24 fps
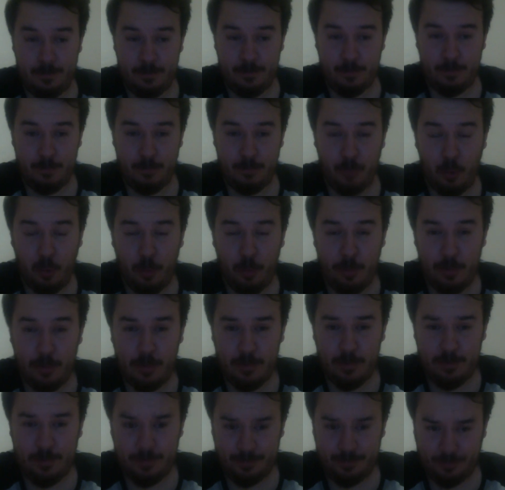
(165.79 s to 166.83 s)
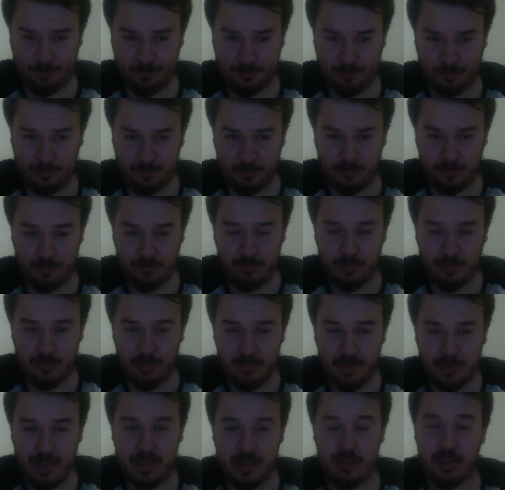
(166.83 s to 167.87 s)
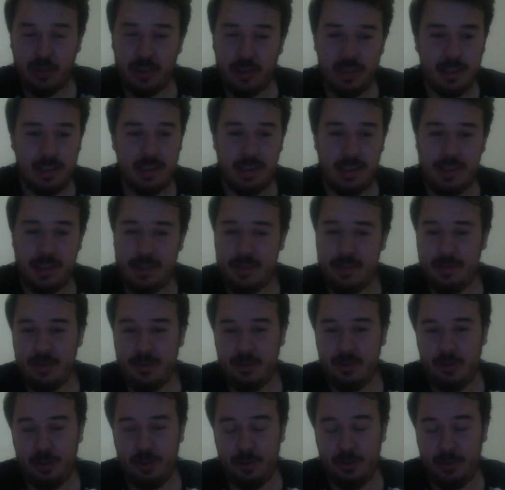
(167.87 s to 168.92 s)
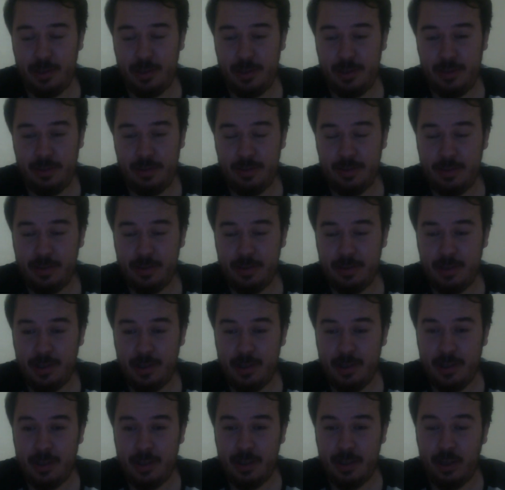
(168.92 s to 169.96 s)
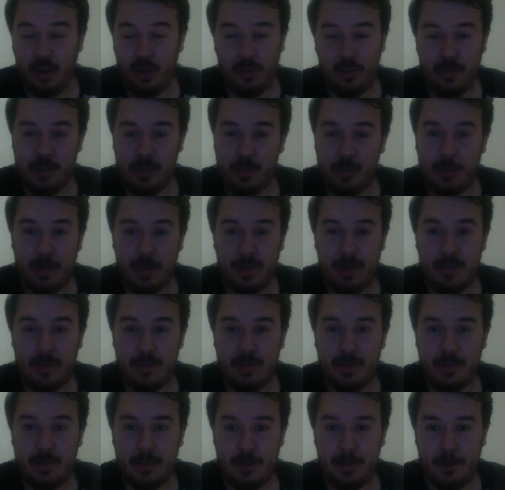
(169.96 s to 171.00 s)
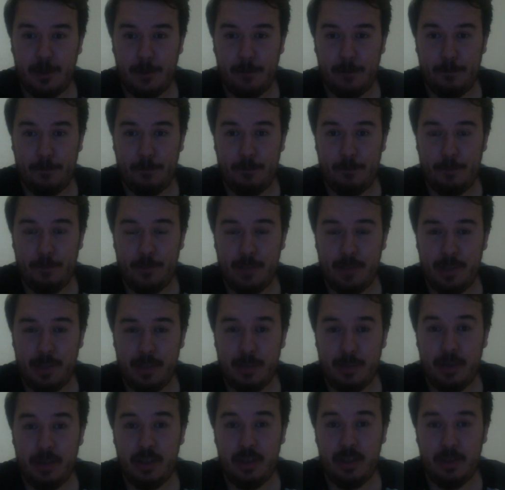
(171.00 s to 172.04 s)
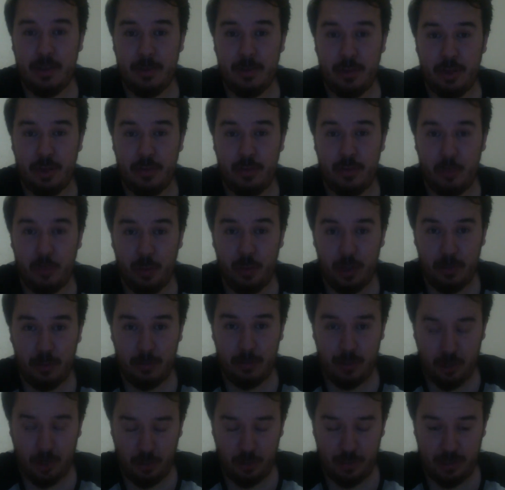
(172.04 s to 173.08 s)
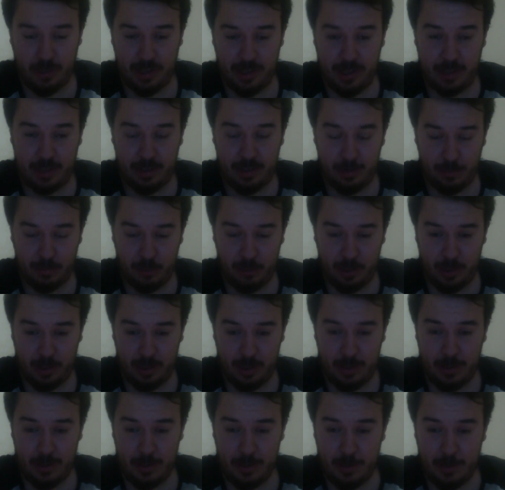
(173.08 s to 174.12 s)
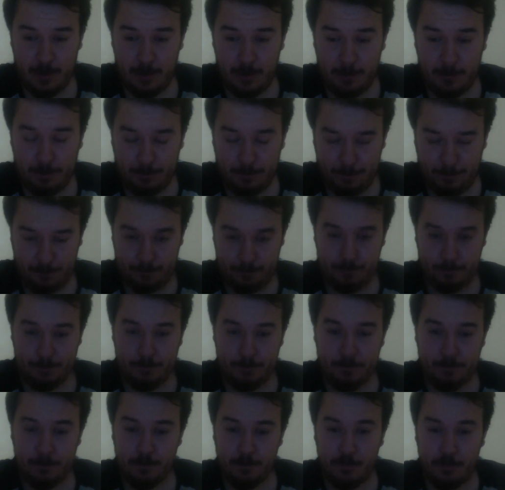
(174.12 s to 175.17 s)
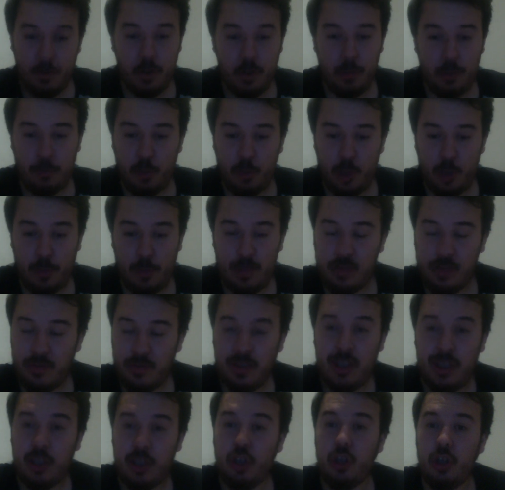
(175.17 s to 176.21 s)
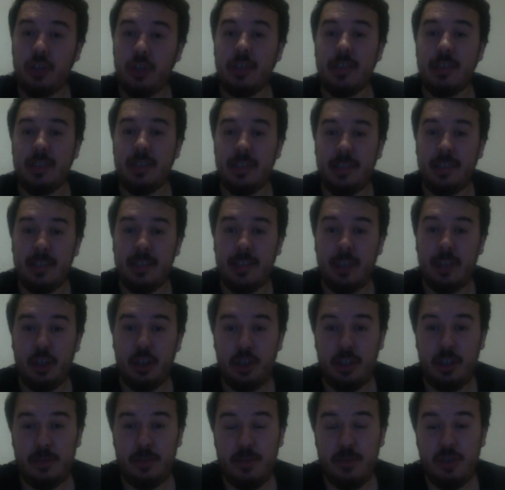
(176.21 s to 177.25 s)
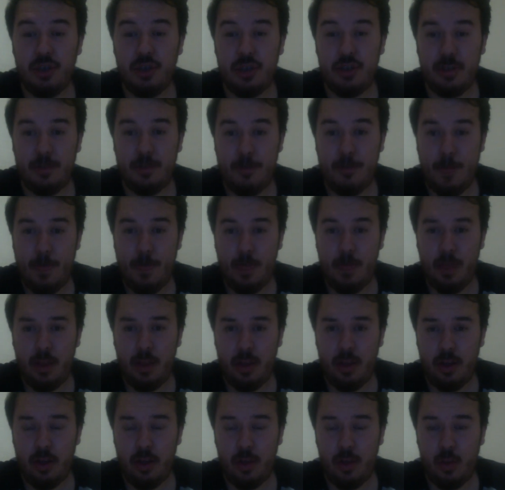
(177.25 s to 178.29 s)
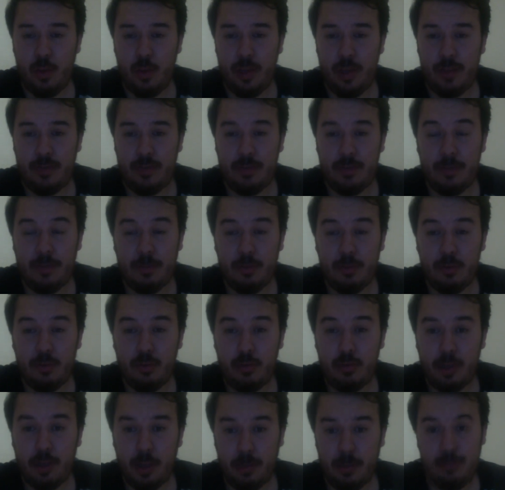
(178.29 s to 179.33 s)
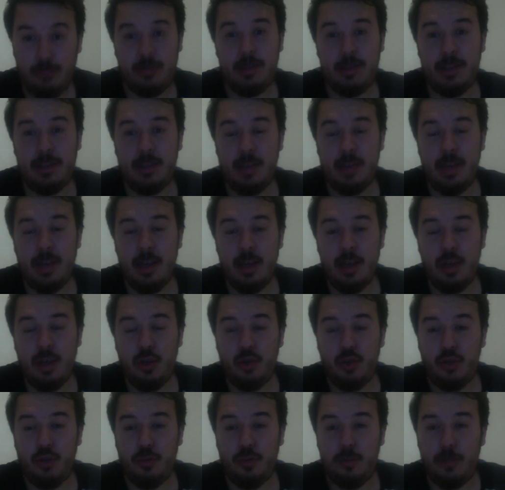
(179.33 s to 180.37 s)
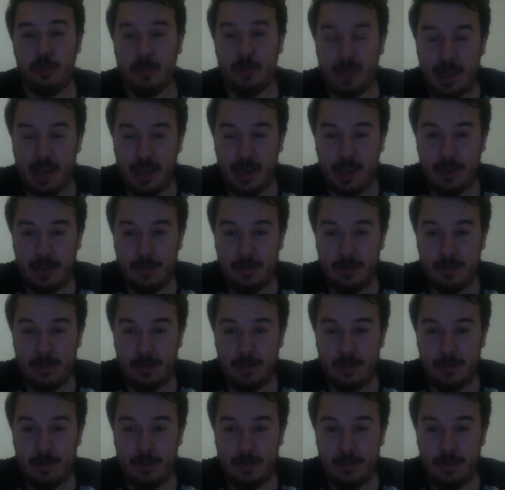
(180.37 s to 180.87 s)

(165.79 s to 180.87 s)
Mob is on his knees, he's kind of spent. He's about to be overwhelmed and overtaken by, Mogami is really close to succeeding on his mission when Dimple comes to Mob's aid,